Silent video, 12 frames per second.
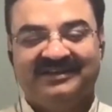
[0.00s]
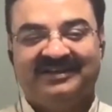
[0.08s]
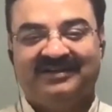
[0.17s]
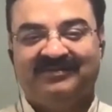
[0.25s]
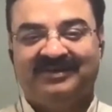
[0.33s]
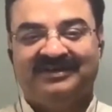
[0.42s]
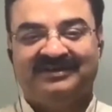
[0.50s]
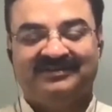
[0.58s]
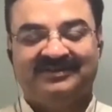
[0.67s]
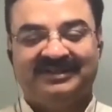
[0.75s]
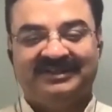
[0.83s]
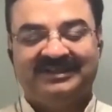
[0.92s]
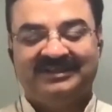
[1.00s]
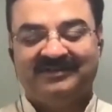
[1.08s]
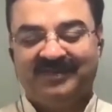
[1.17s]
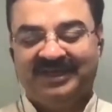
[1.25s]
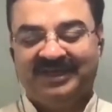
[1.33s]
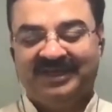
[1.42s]
in the
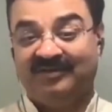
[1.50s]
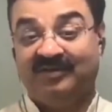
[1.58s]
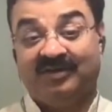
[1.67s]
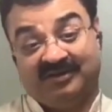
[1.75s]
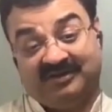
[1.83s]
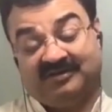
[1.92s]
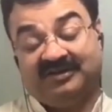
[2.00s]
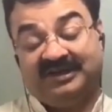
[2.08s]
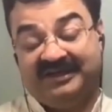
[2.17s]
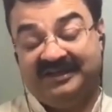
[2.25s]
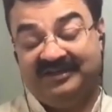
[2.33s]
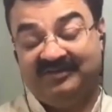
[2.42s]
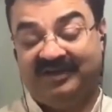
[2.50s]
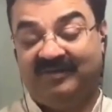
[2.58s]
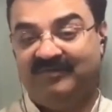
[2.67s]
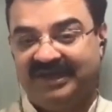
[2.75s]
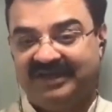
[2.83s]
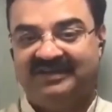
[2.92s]
making, or already you
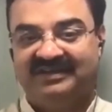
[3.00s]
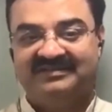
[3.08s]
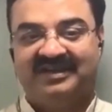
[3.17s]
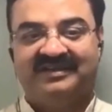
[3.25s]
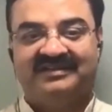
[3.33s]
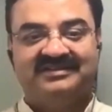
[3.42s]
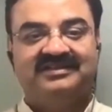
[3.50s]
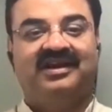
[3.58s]
have made that strategy,